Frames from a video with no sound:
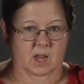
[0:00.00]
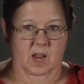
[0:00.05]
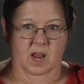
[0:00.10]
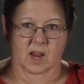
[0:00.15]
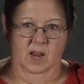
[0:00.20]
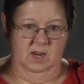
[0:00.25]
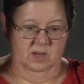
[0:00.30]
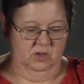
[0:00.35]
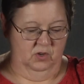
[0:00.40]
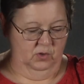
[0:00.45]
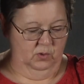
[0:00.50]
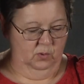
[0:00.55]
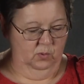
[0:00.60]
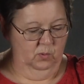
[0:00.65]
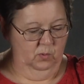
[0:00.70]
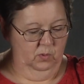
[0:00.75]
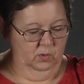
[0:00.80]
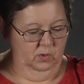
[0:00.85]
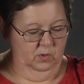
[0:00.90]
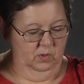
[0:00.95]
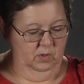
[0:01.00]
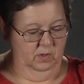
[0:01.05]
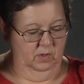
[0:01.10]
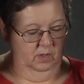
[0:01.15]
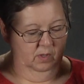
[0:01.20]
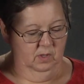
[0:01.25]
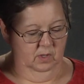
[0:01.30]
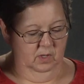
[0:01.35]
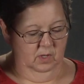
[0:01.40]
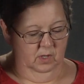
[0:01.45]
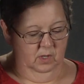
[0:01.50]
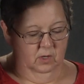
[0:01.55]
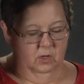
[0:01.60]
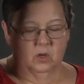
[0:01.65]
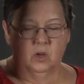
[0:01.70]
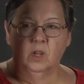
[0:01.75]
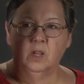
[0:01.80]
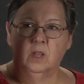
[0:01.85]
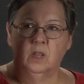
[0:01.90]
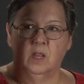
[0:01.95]
And you?
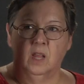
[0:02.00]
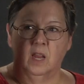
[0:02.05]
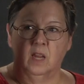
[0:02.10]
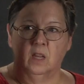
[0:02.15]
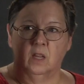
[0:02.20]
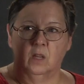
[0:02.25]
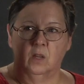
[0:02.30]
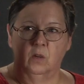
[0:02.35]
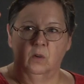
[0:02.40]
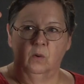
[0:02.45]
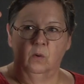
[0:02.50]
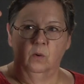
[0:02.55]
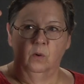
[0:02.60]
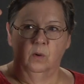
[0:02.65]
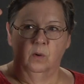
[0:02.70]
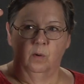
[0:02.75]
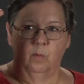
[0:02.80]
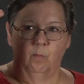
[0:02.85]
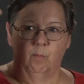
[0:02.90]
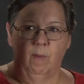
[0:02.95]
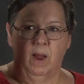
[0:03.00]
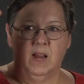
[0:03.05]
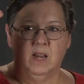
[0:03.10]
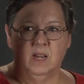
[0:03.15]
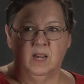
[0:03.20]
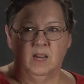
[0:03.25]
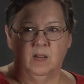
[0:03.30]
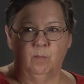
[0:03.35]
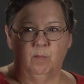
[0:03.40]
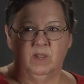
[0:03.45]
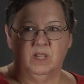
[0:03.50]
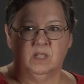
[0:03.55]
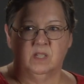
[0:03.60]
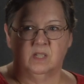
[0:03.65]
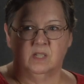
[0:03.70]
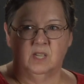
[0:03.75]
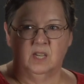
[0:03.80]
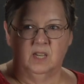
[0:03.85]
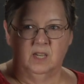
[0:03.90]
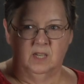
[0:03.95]
Good, thank you. My name is
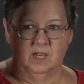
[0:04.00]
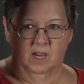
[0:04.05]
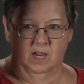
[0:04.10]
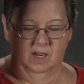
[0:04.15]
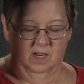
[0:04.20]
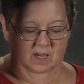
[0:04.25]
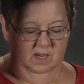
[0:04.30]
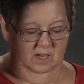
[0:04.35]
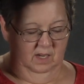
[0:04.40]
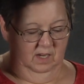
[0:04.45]
Tina.